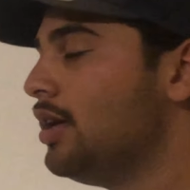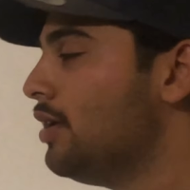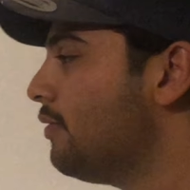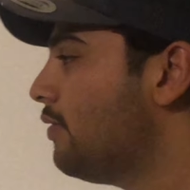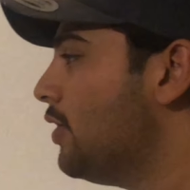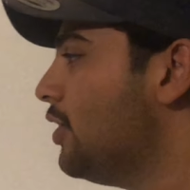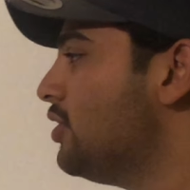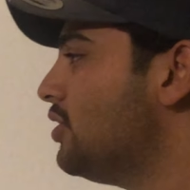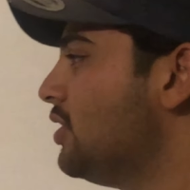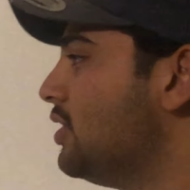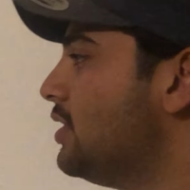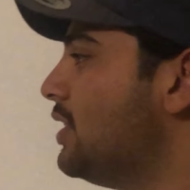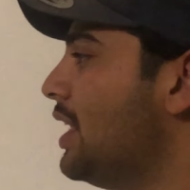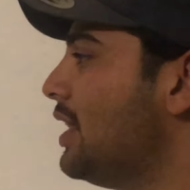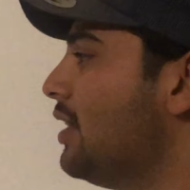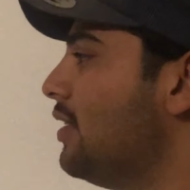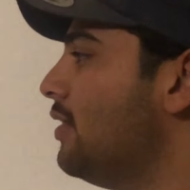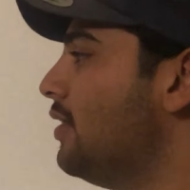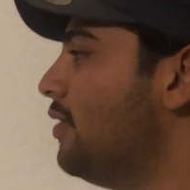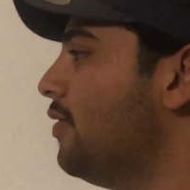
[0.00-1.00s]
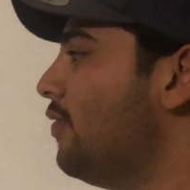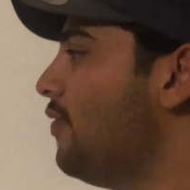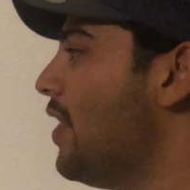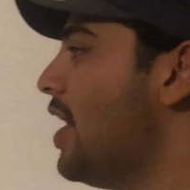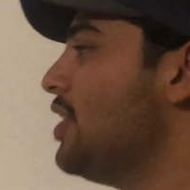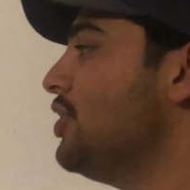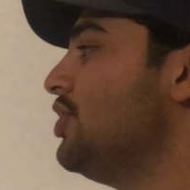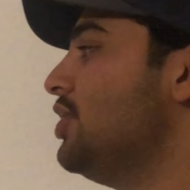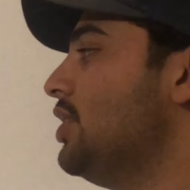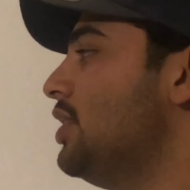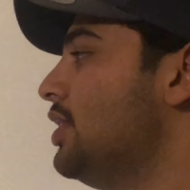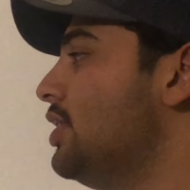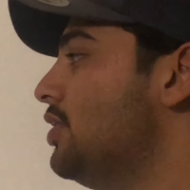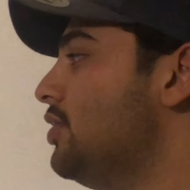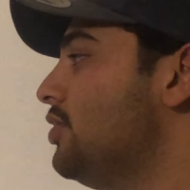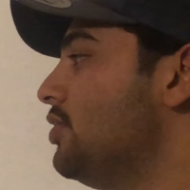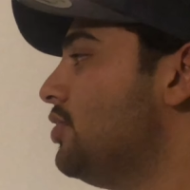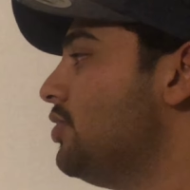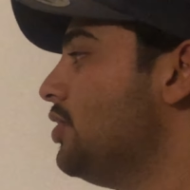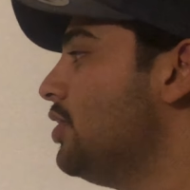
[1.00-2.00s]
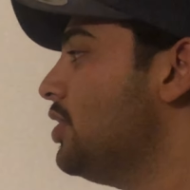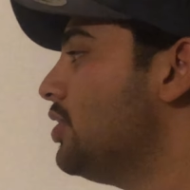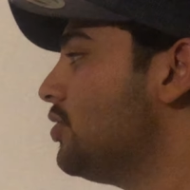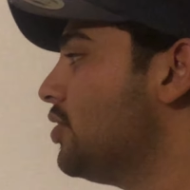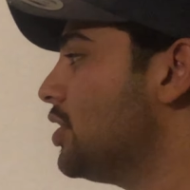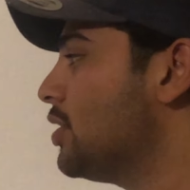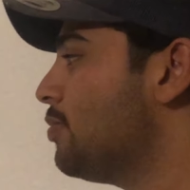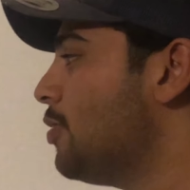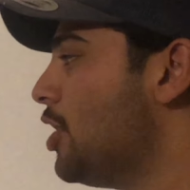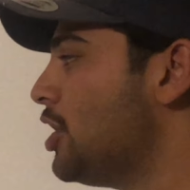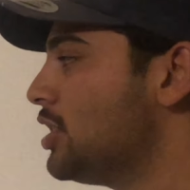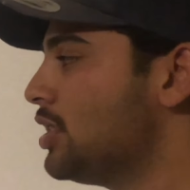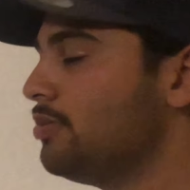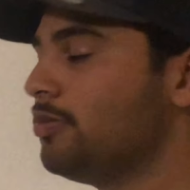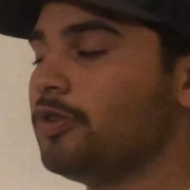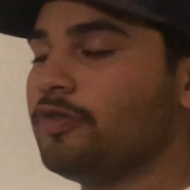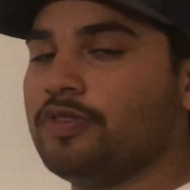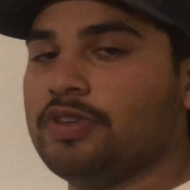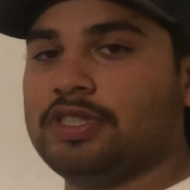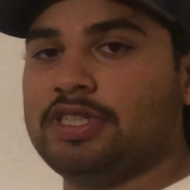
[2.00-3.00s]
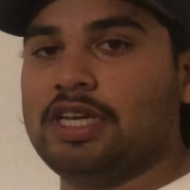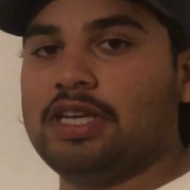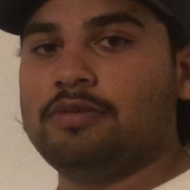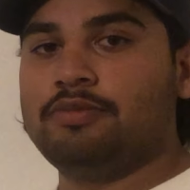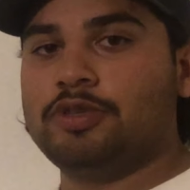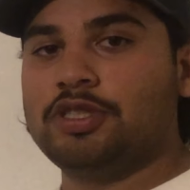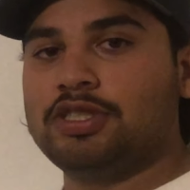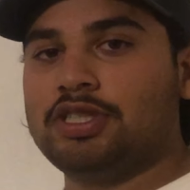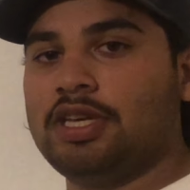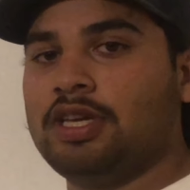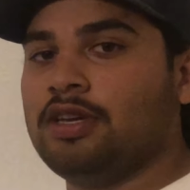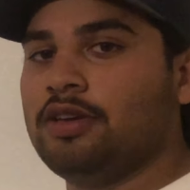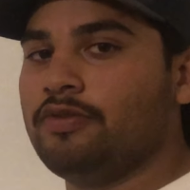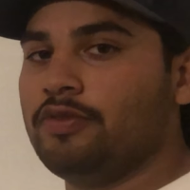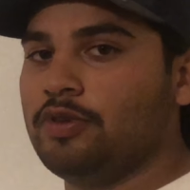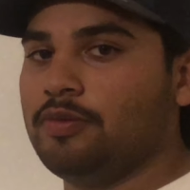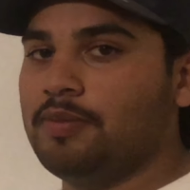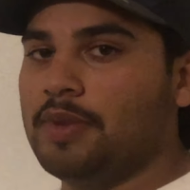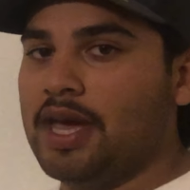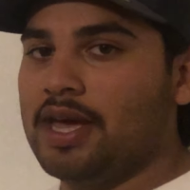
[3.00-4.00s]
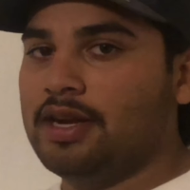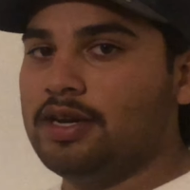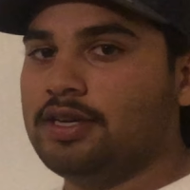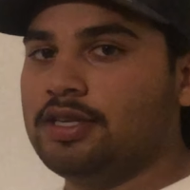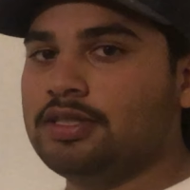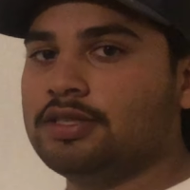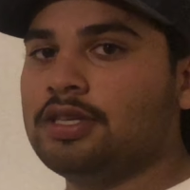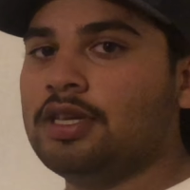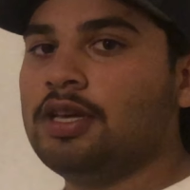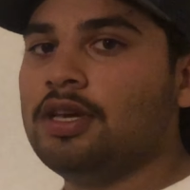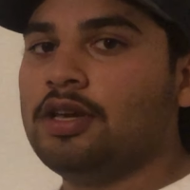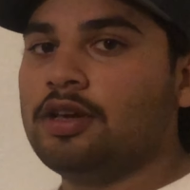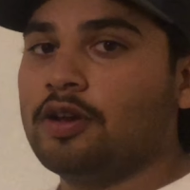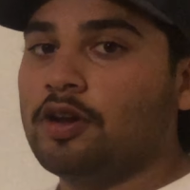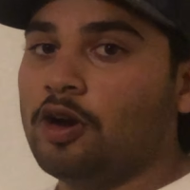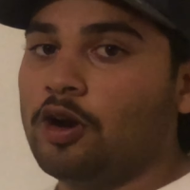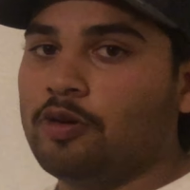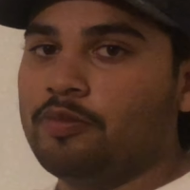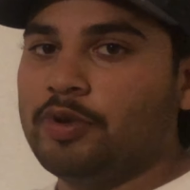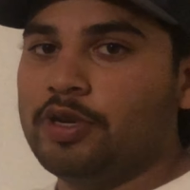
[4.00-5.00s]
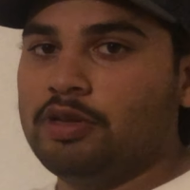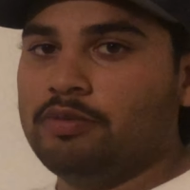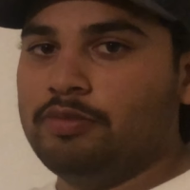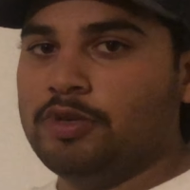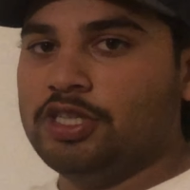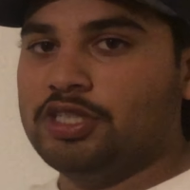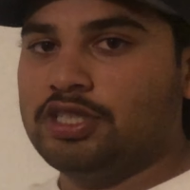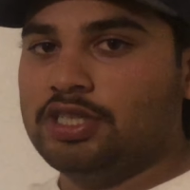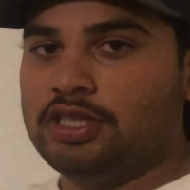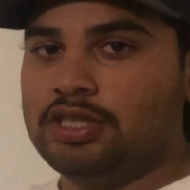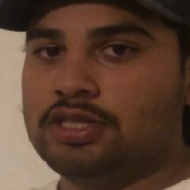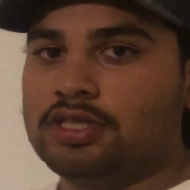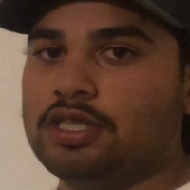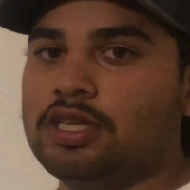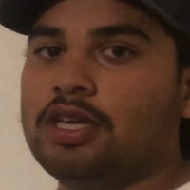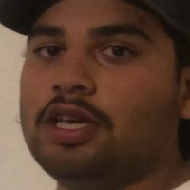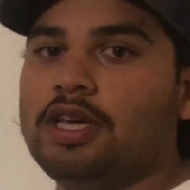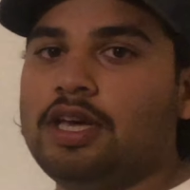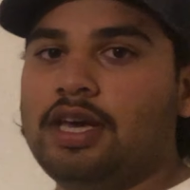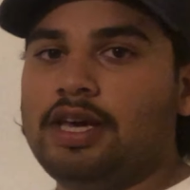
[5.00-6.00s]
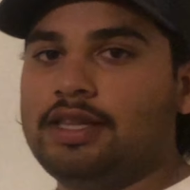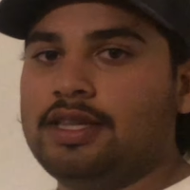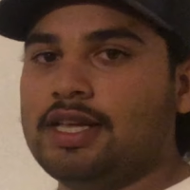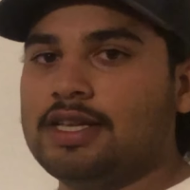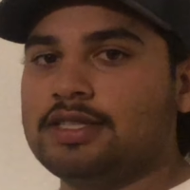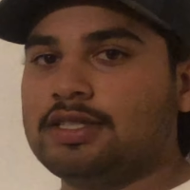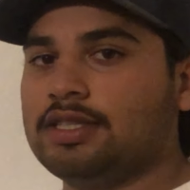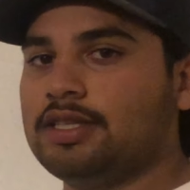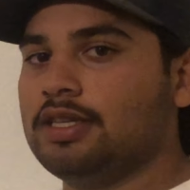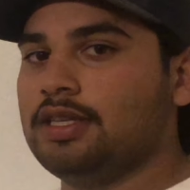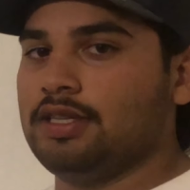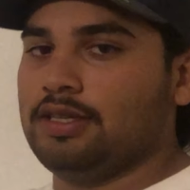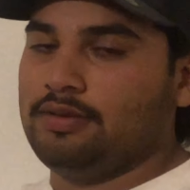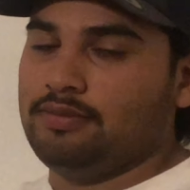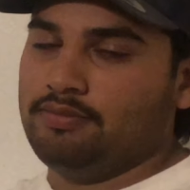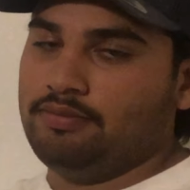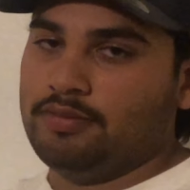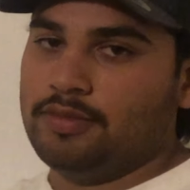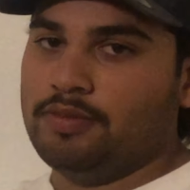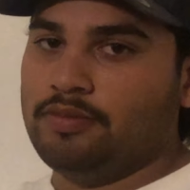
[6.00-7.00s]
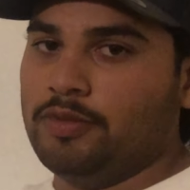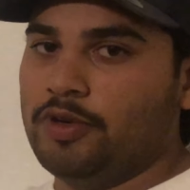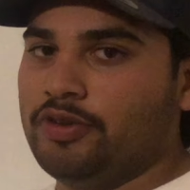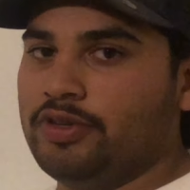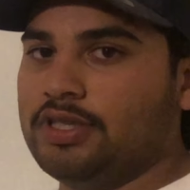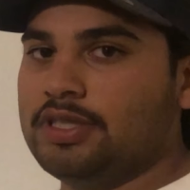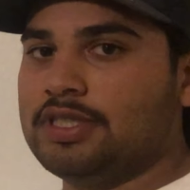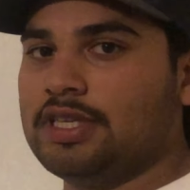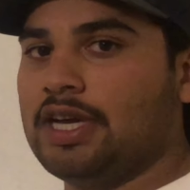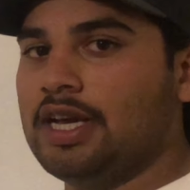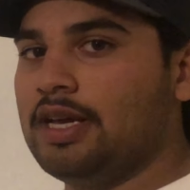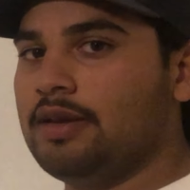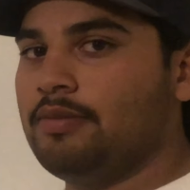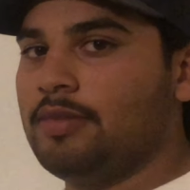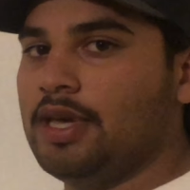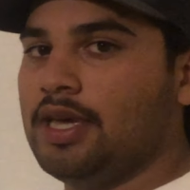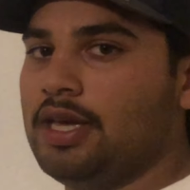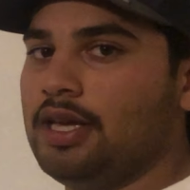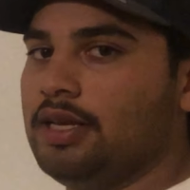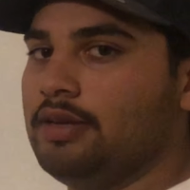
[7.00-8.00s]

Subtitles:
First is that the fashion industry is responsible for 10% of humanity's carbon emissions, and that's the maritime